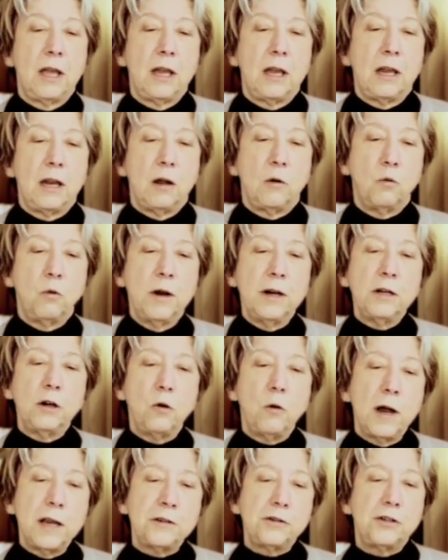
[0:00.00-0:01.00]
One
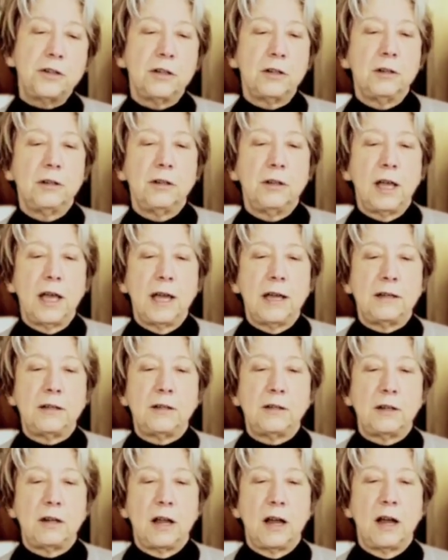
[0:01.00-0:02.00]
question that
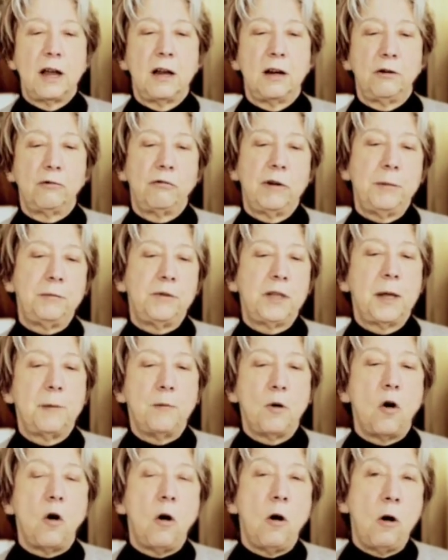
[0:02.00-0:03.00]
gripped them
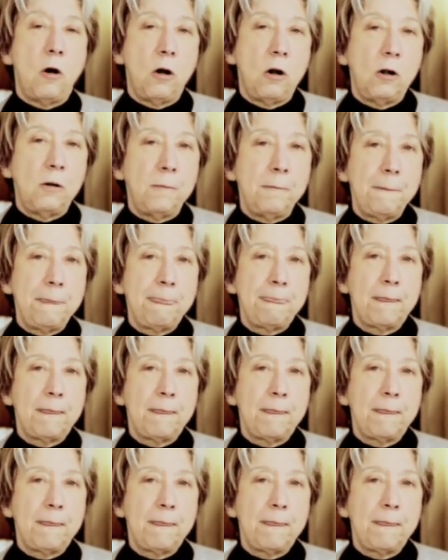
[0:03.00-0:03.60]
all,